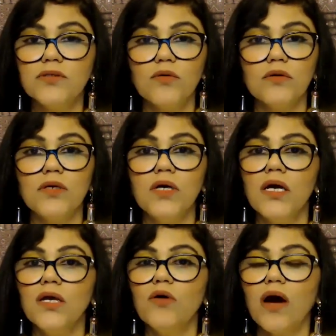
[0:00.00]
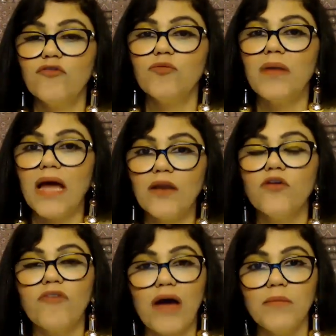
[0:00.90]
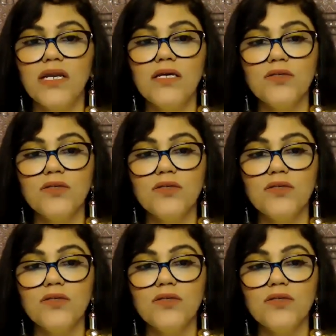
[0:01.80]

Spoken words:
or you have to plan your family.